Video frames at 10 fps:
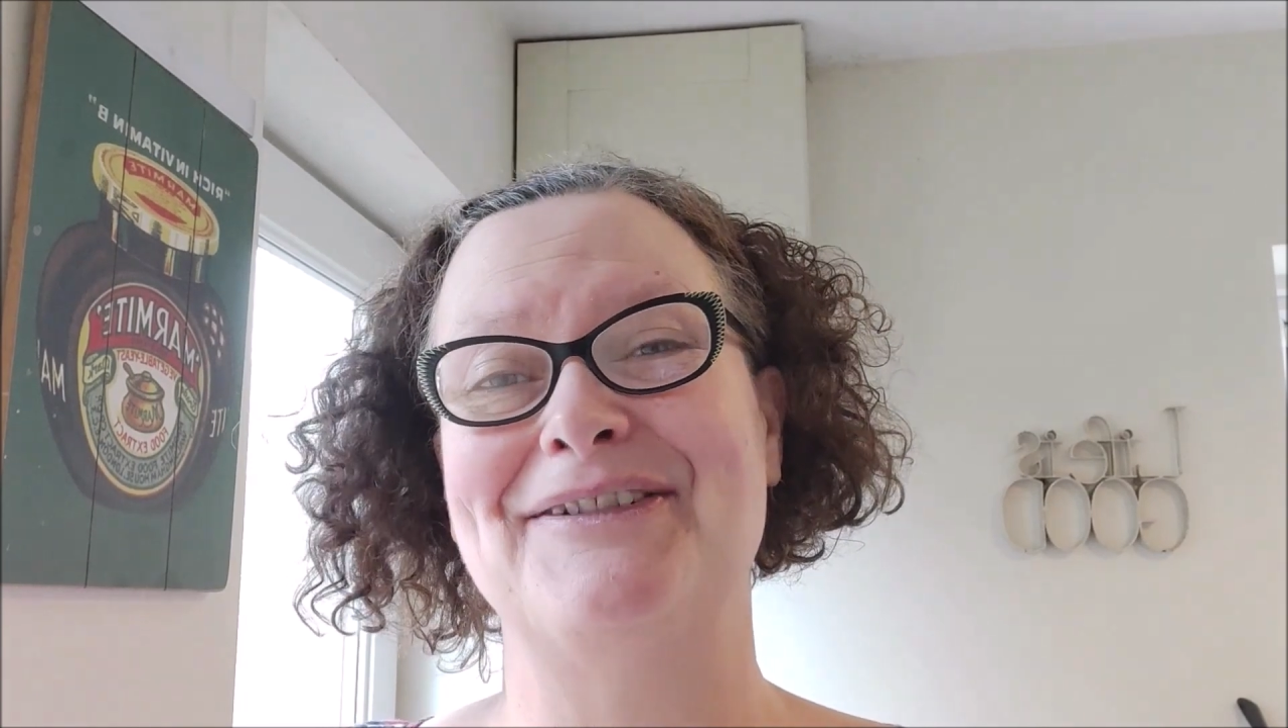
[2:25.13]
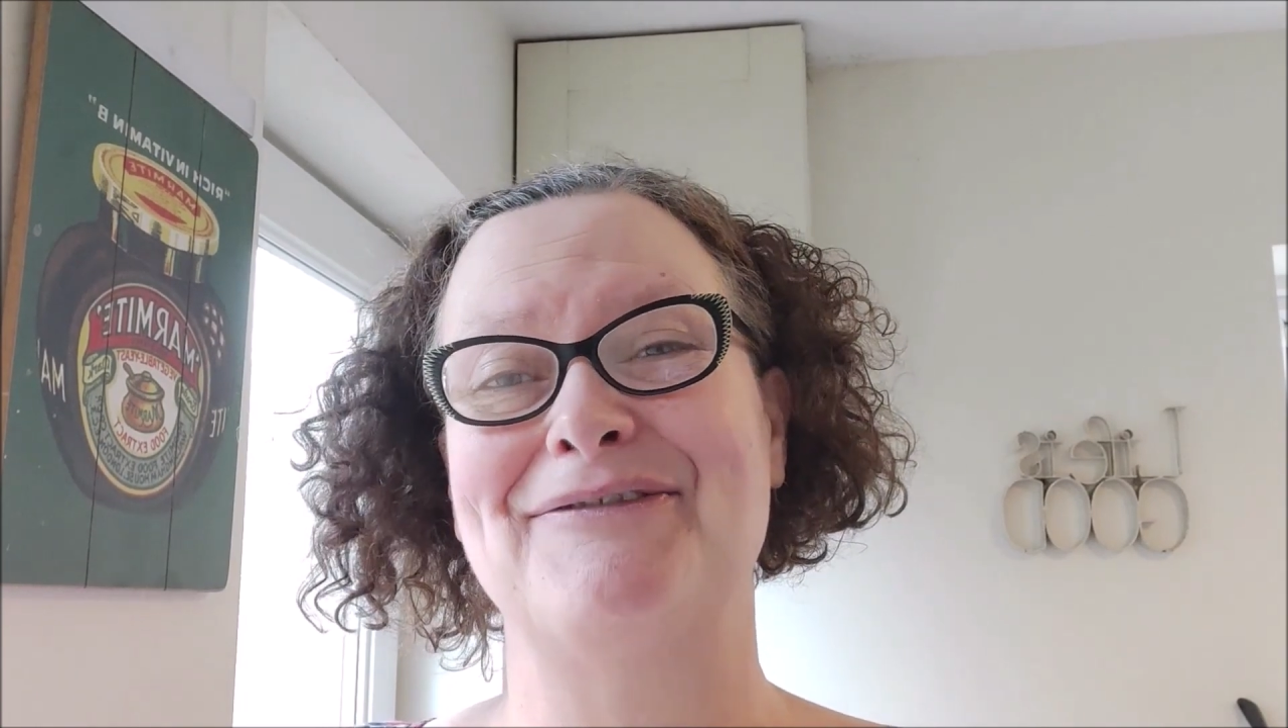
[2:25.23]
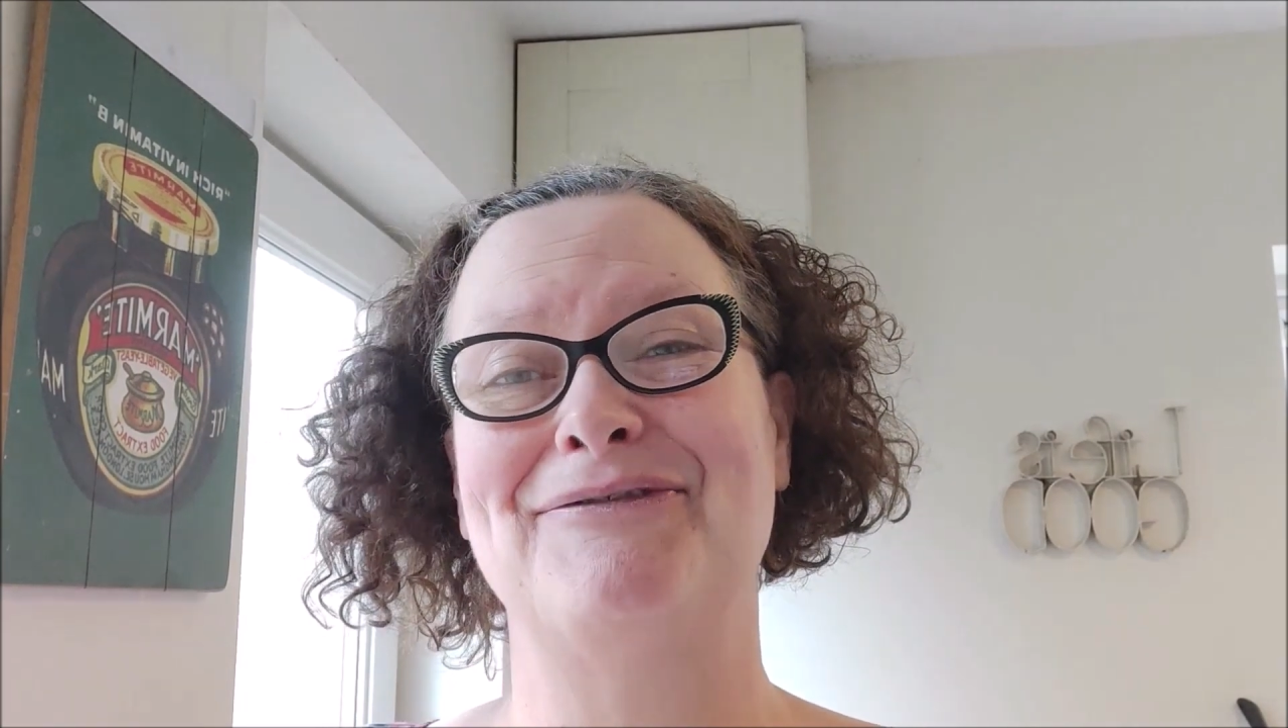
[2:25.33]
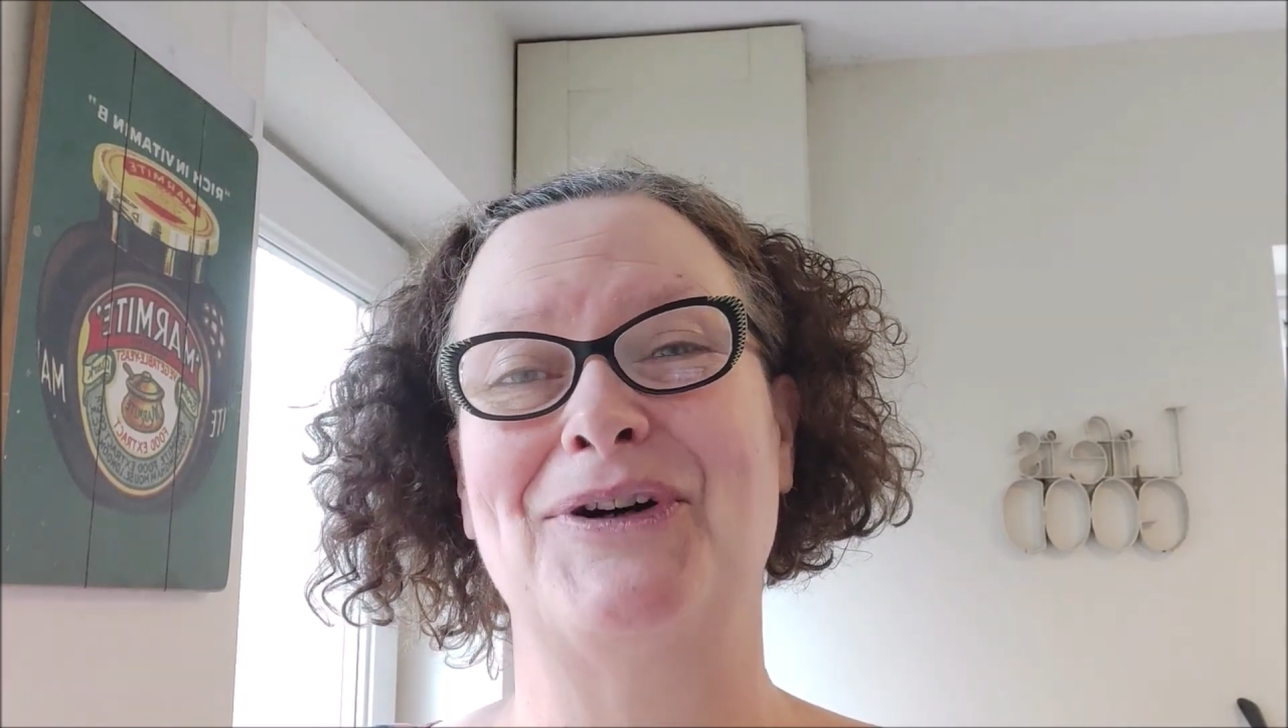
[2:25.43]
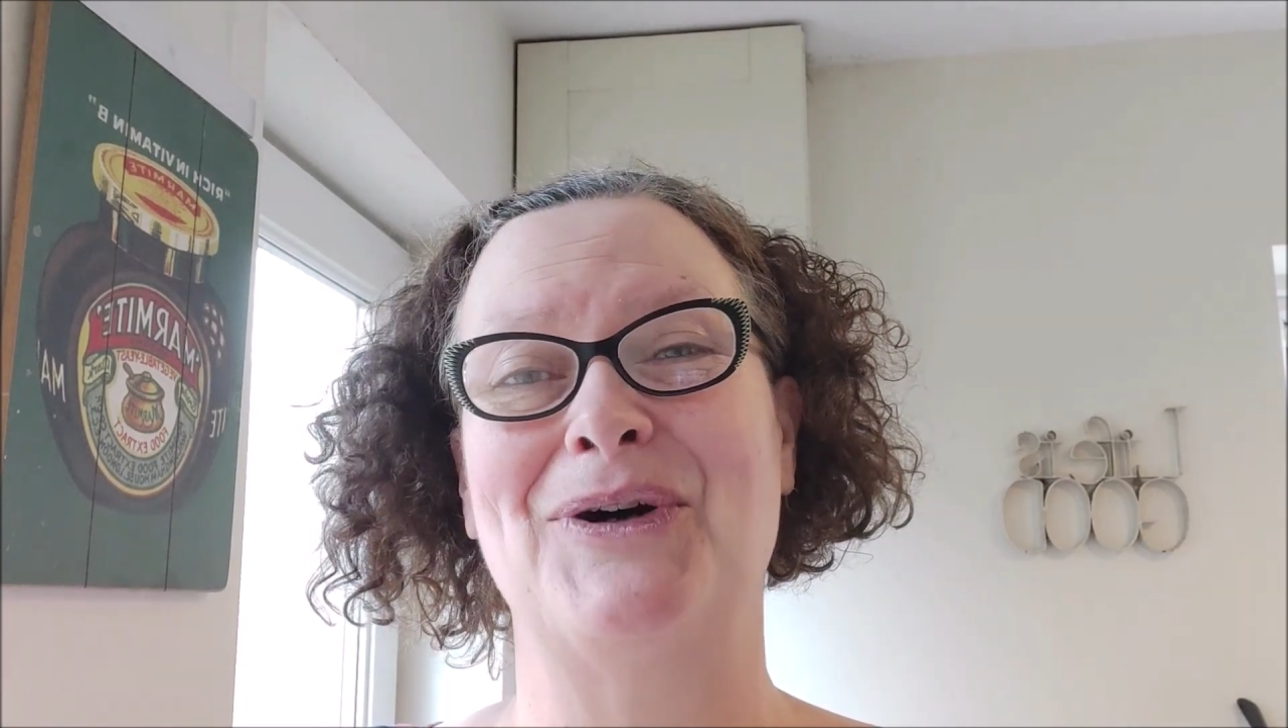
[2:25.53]

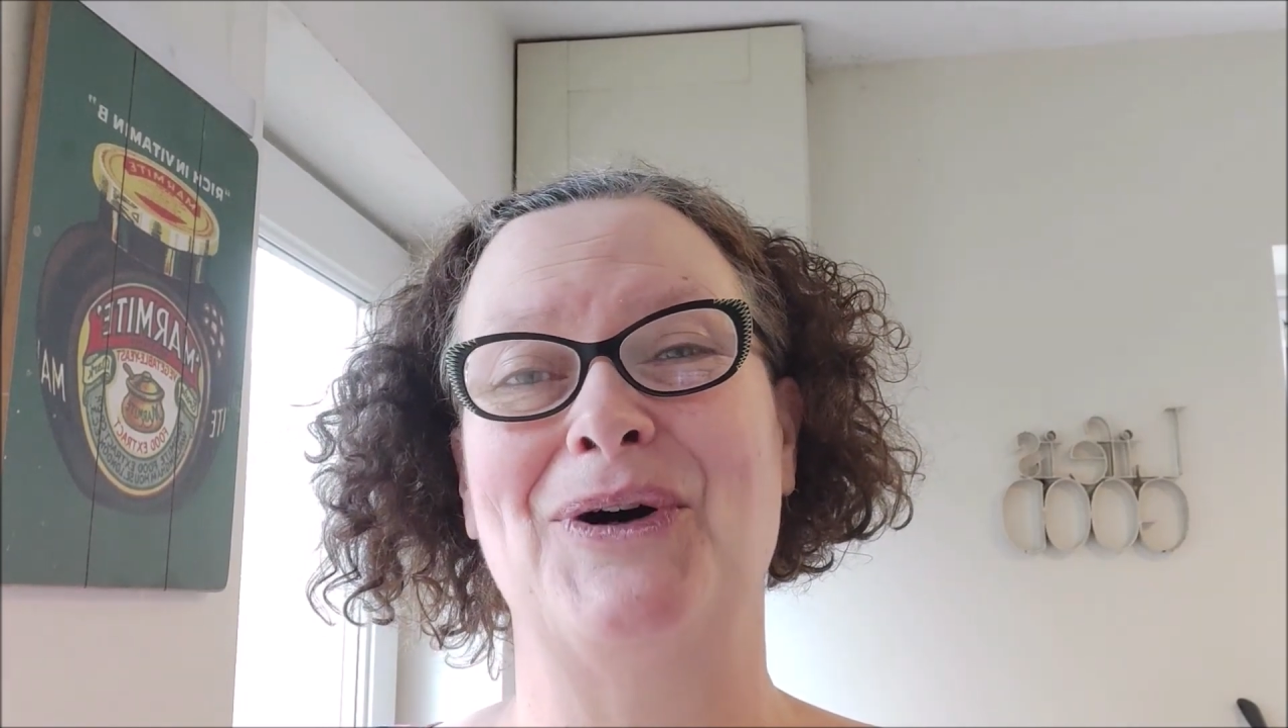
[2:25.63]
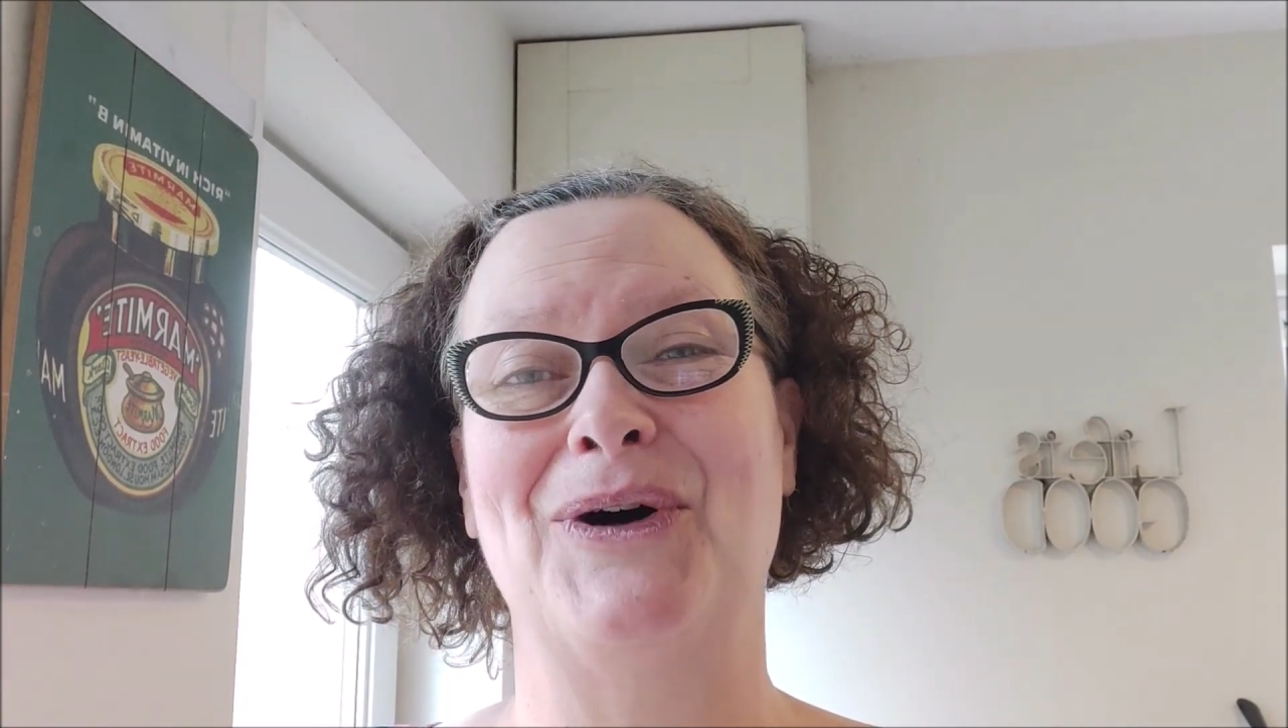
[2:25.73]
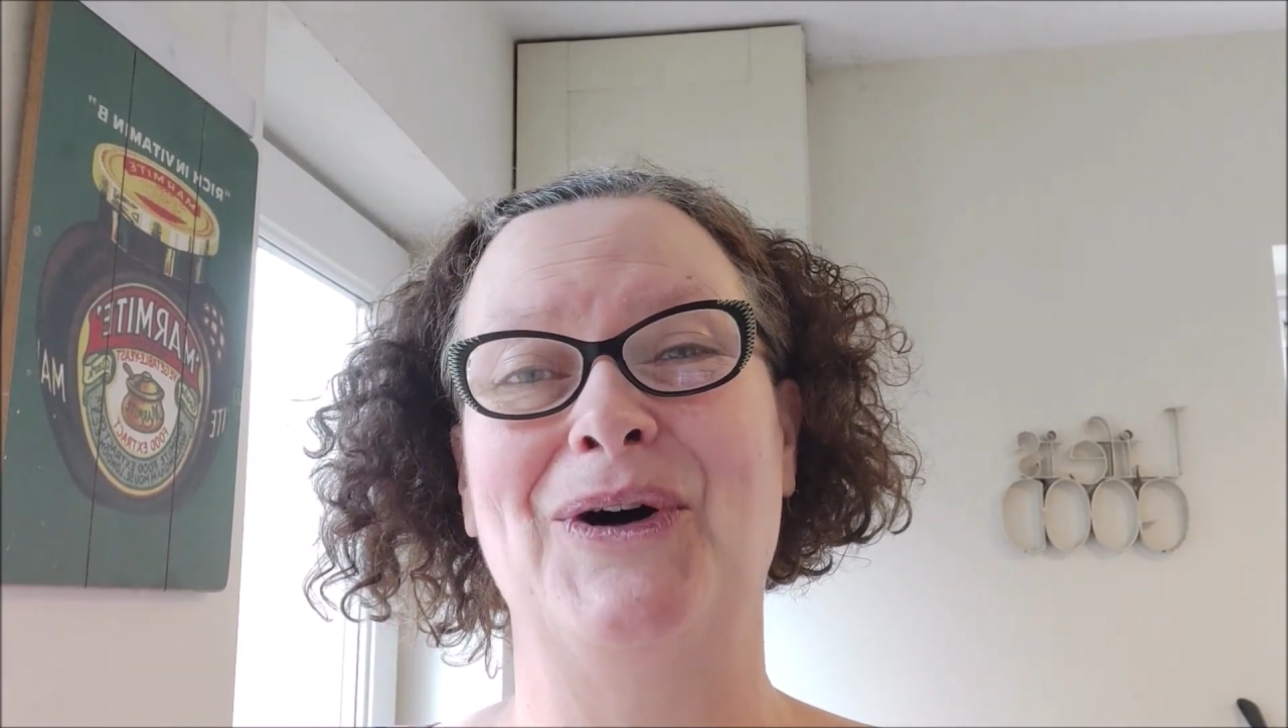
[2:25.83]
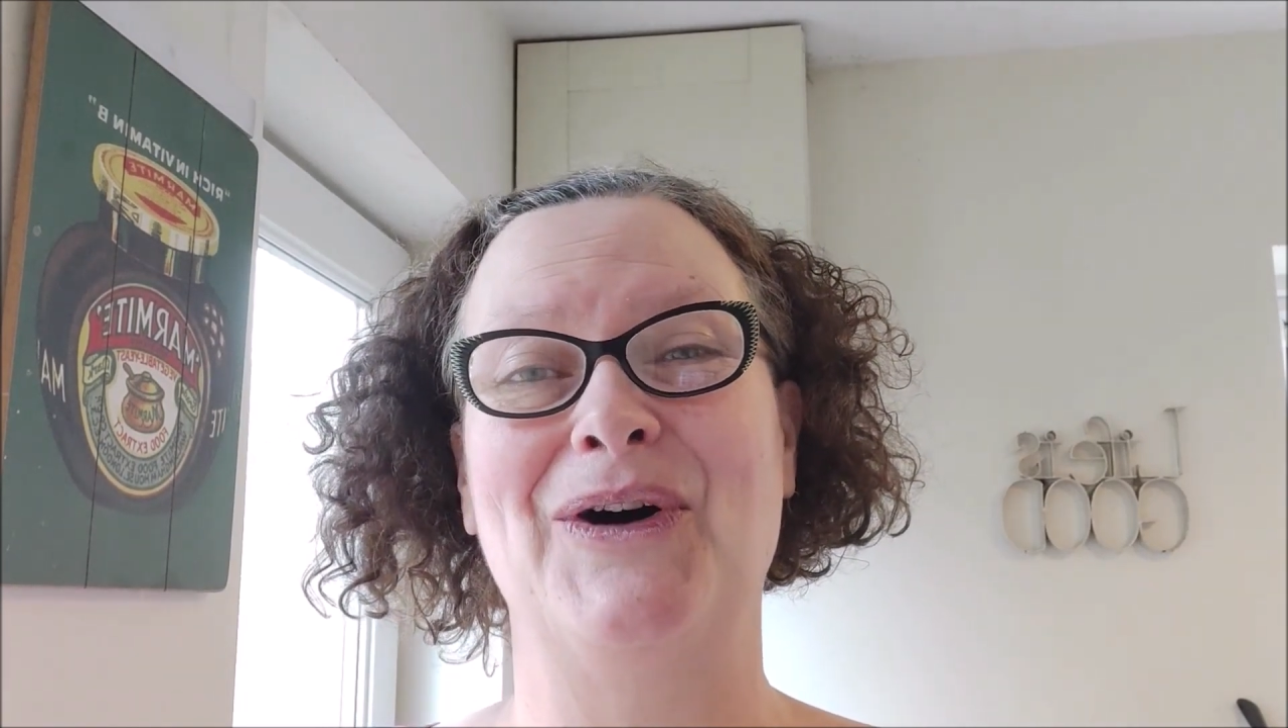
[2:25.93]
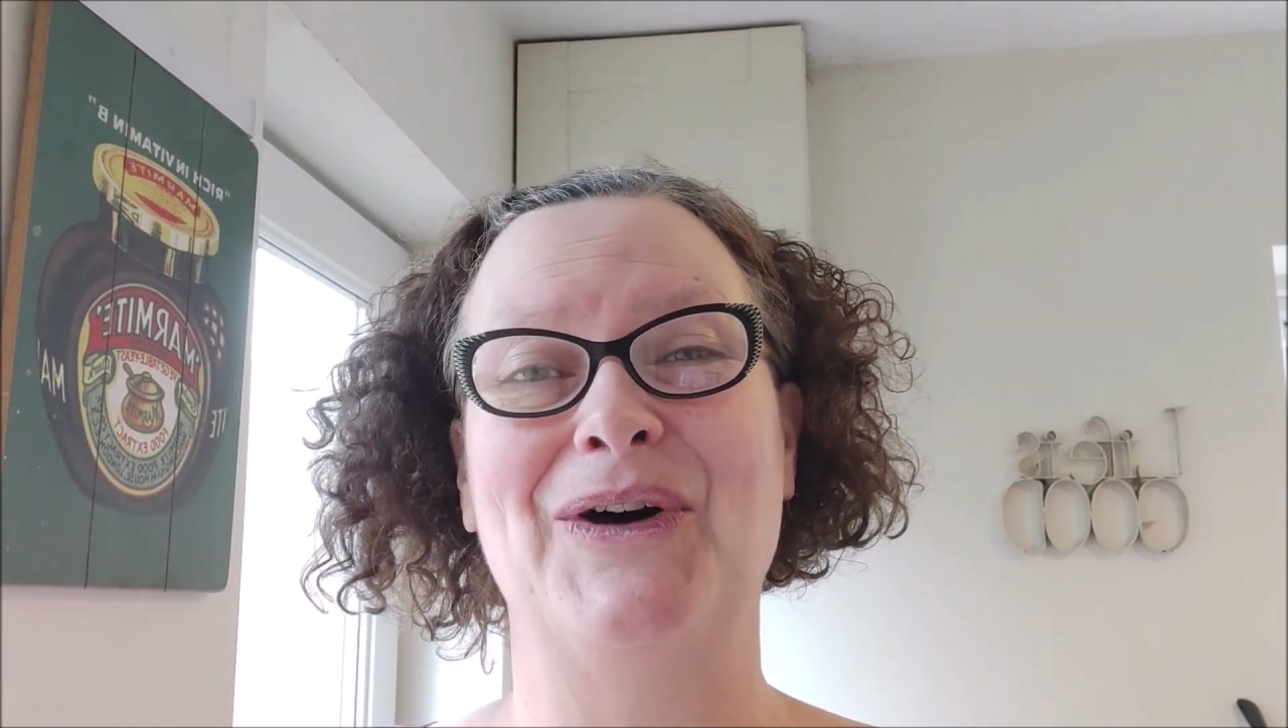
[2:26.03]

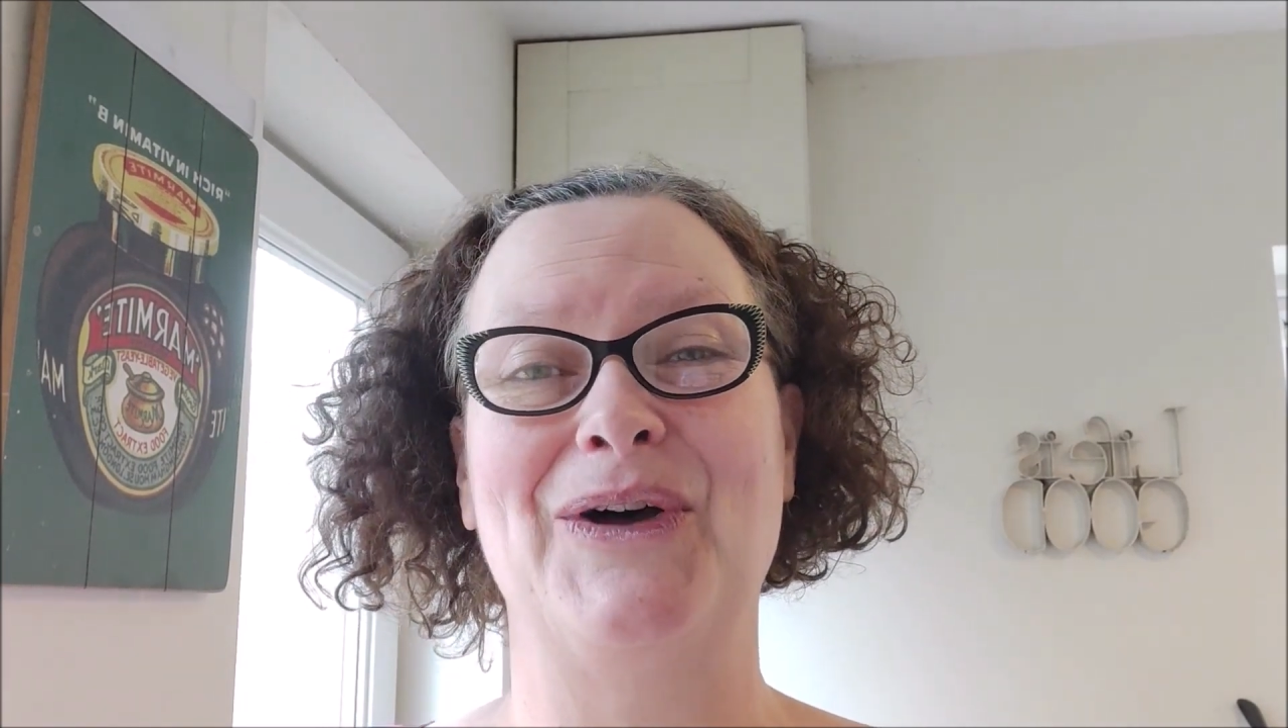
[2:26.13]
for